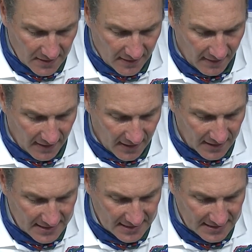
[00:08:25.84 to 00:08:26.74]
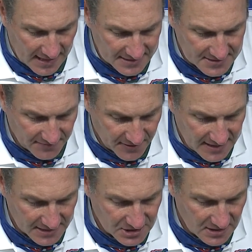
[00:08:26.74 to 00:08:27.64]
getting guys different
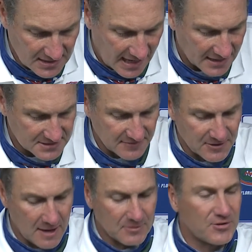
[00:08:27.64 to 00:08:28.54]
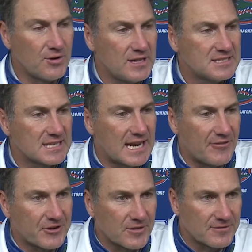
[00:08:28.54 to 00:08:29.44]
catches, guys different opportunities to get
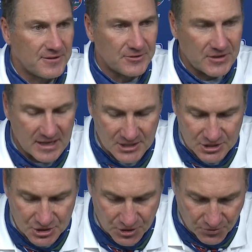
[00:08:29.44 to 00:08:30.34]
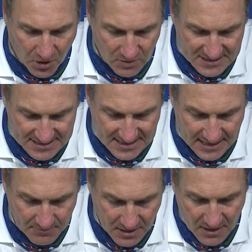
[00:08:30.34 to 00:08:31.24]
out there on the field to continue to grow as a
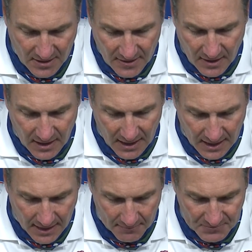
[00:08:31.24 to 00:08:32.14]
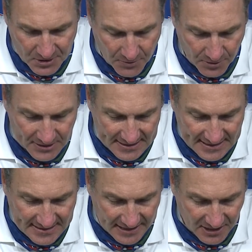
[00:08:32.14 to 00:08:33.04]
team. You know, we're going to
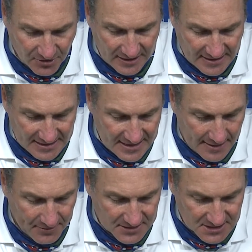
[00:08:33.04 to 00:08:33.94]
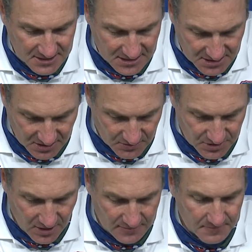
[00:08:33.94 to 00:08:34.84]
need that to create that depth as the season goes
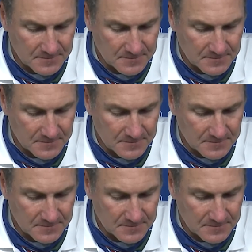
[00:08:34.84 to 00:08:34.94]
on.